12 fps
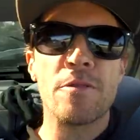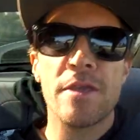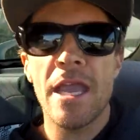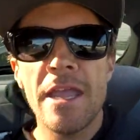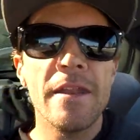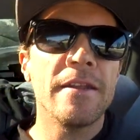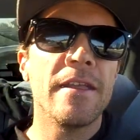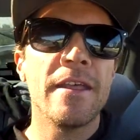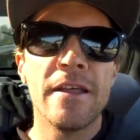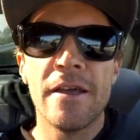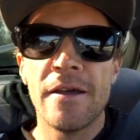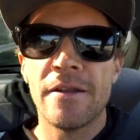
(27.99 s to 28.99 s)
go skate
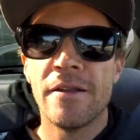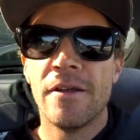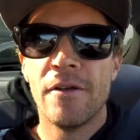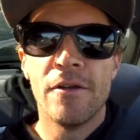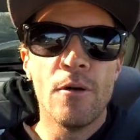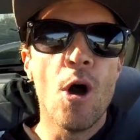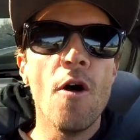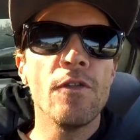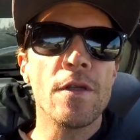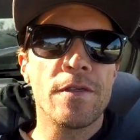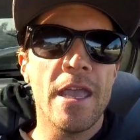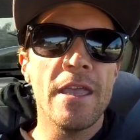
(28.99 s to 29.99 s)
and uh, well,
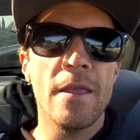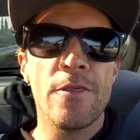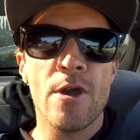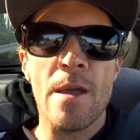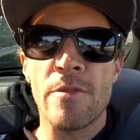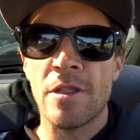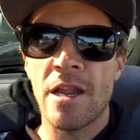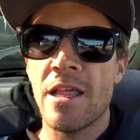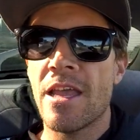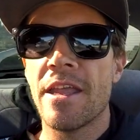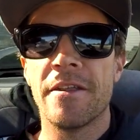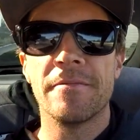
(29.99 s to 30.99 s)
hopefully skate and see what happens in
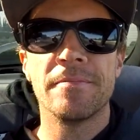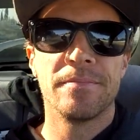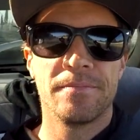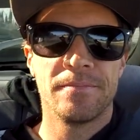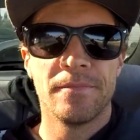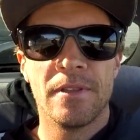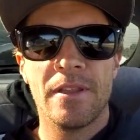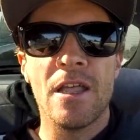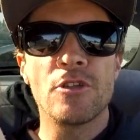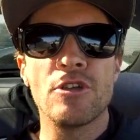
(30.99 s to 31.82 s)
L A. Now